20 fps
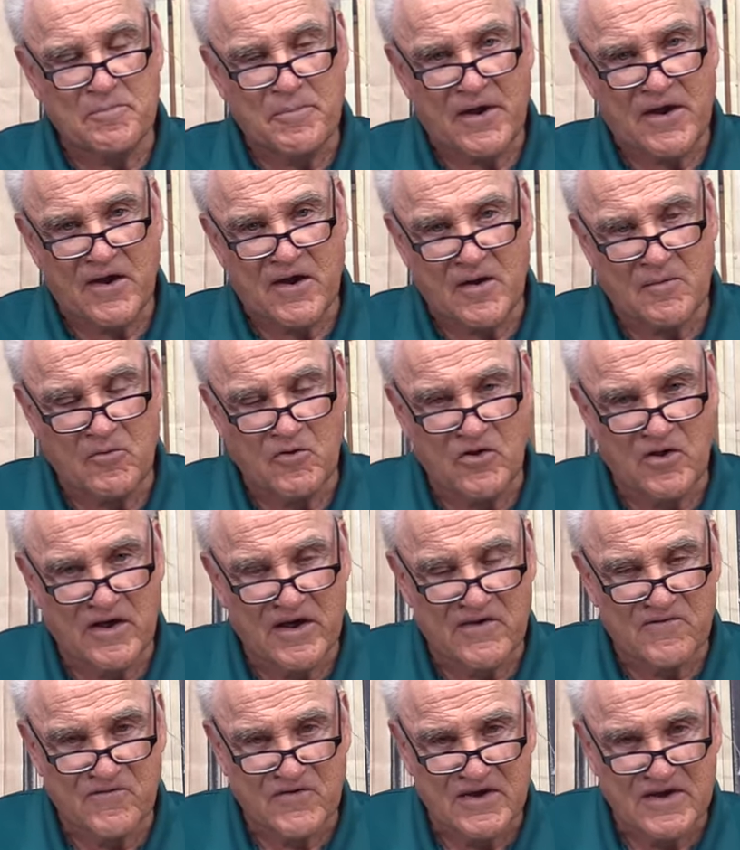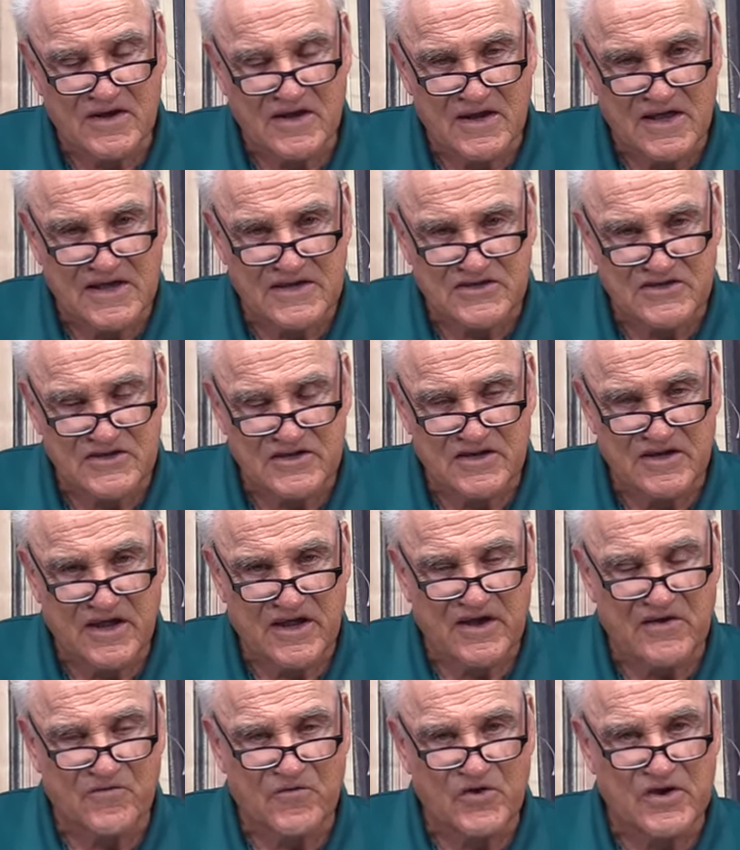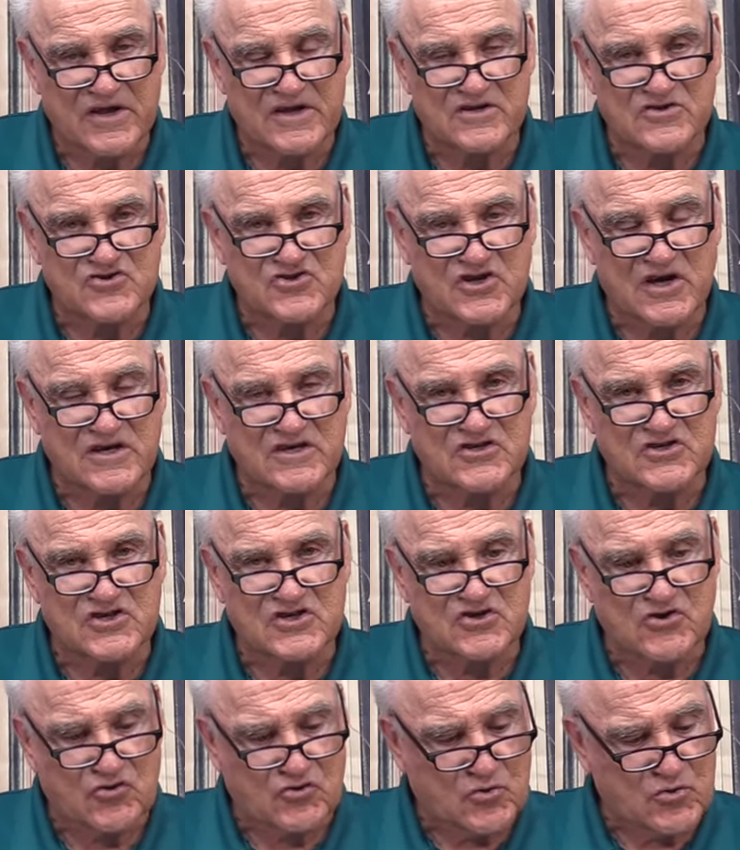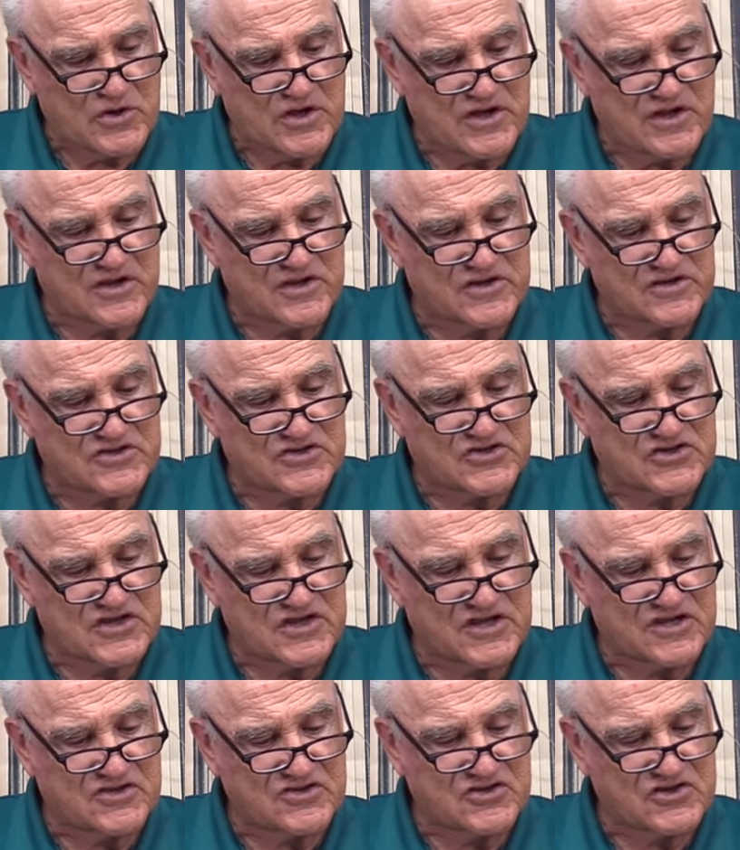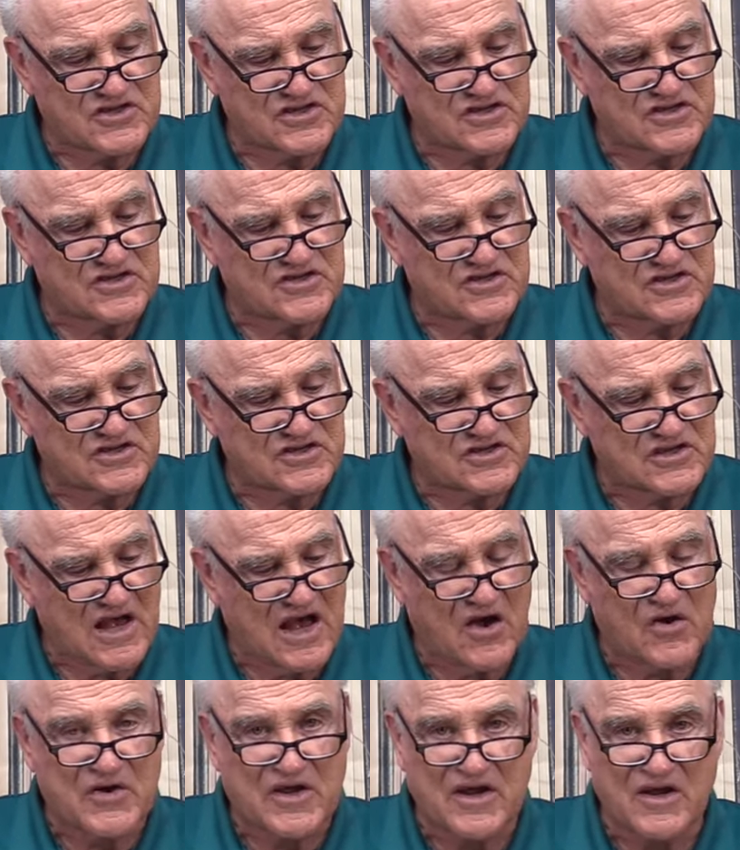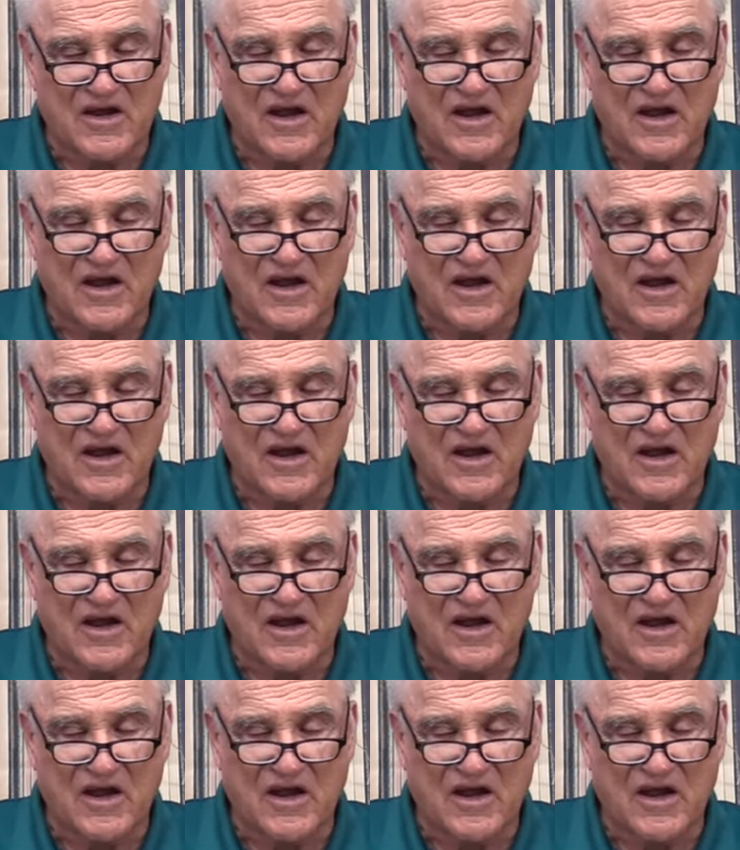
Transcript: parable, every lesson, every injunction, three years seeing Jesus, how he